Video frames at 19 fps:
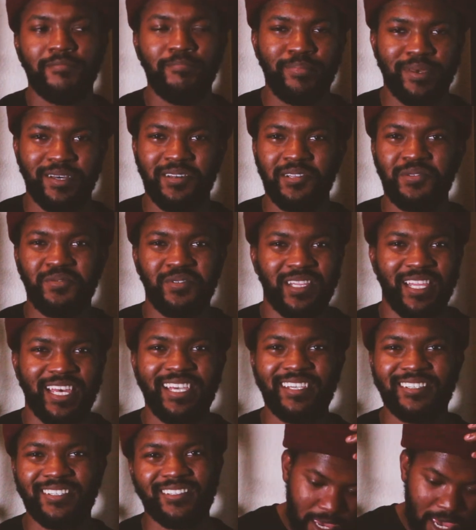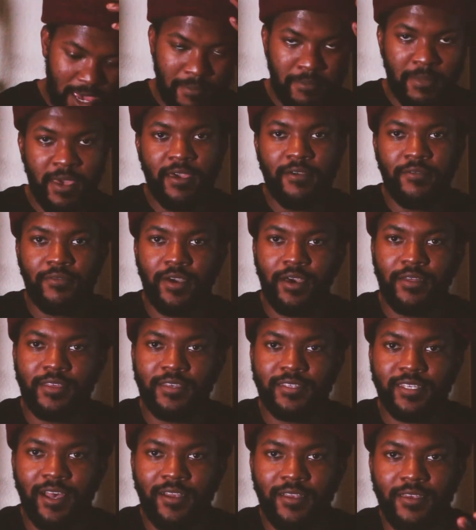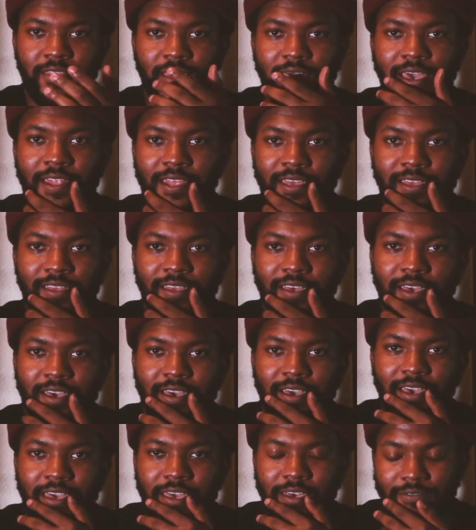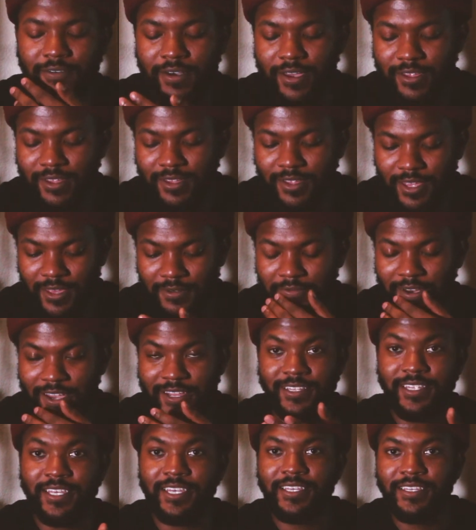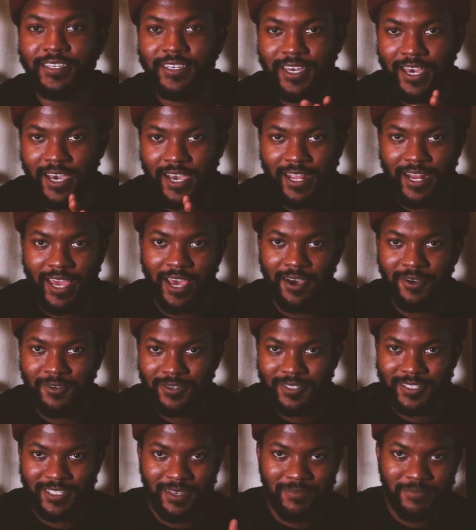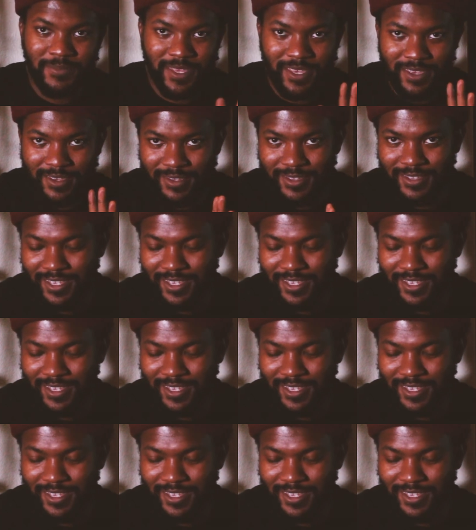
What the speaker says: Build relations. I may have cut this out in the edit. If I did cut out something,